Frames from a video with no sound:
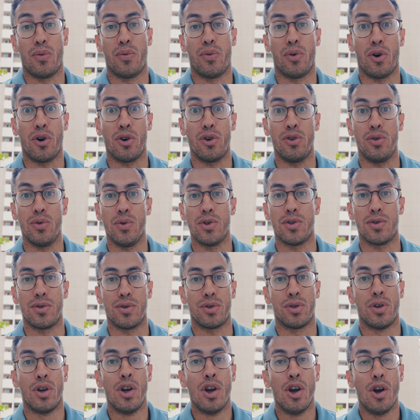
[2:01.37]
for
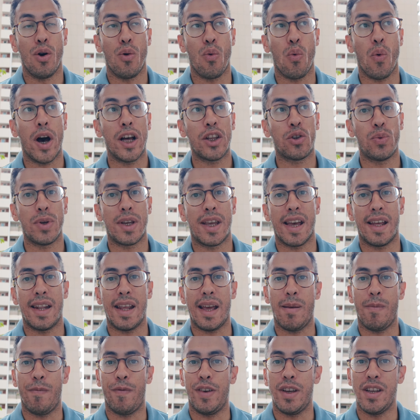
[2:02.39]
users, what we can
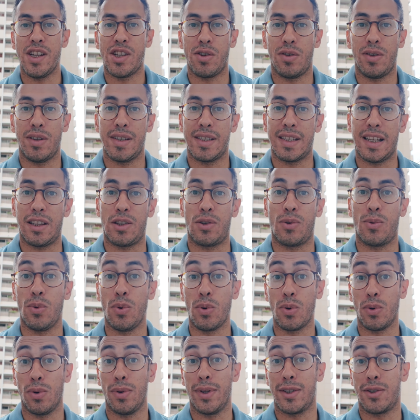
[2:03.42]
envision is that
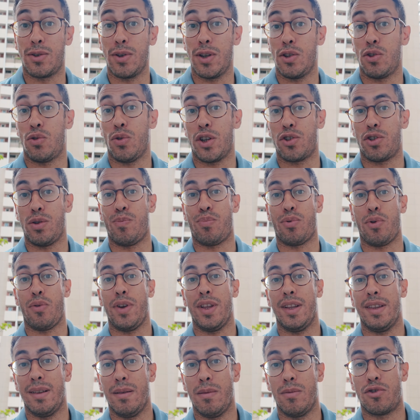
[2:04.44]
Google is going to
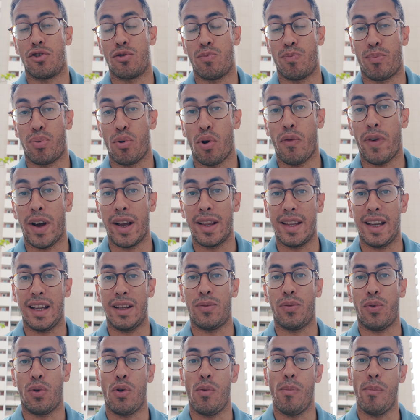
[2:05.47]
actually provide that
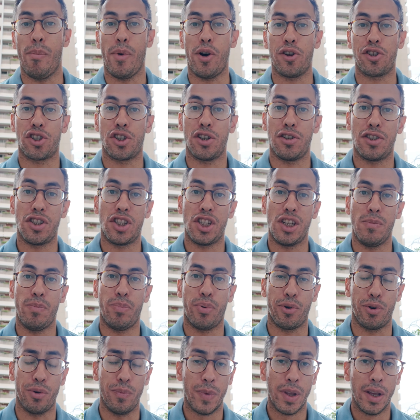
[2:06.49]
for a much
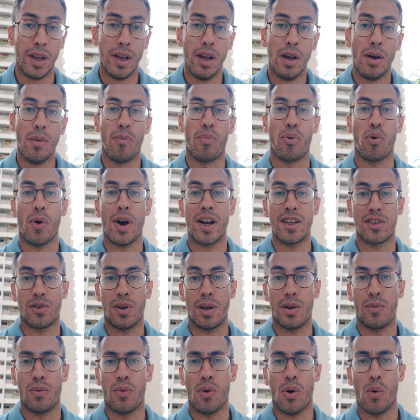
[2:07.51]
cheaper price
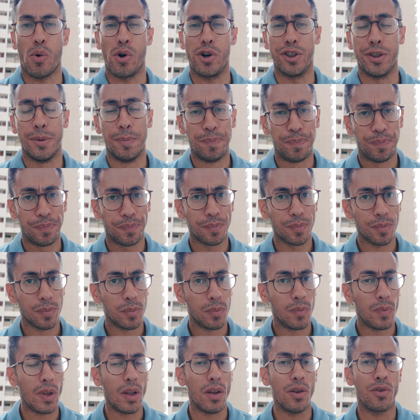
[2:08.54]
going forward.
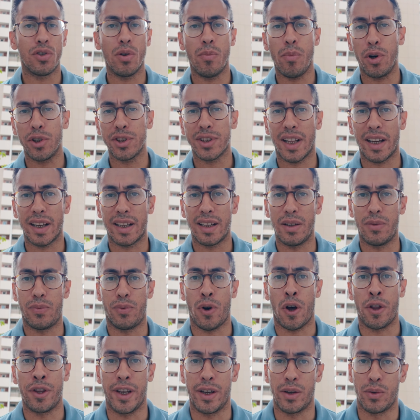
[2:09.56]
So most likely
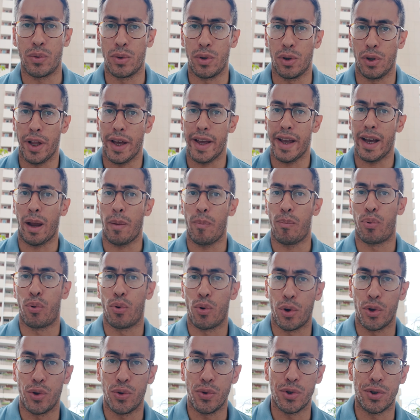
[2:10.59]
for their Google AI
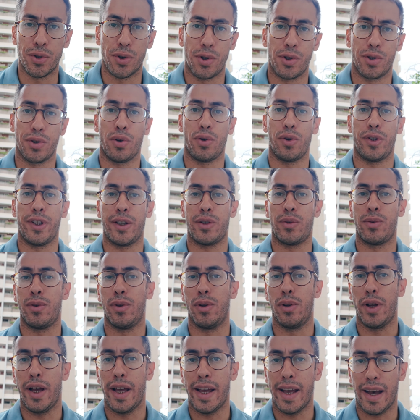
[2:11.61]
Pro users or their
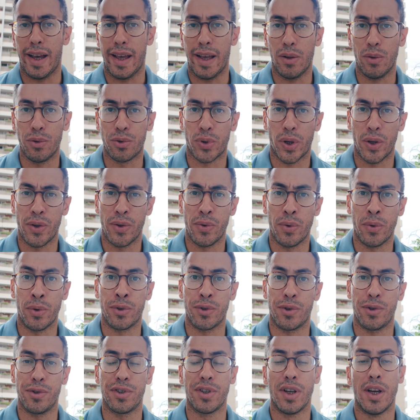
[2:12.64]
Google AI Ultra
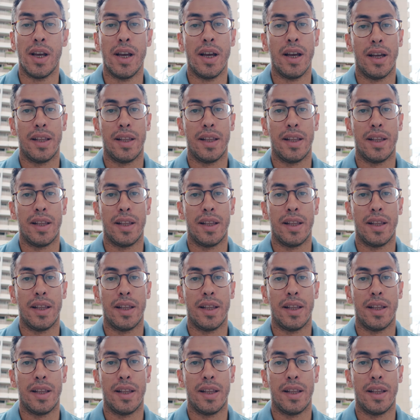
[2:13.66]
users,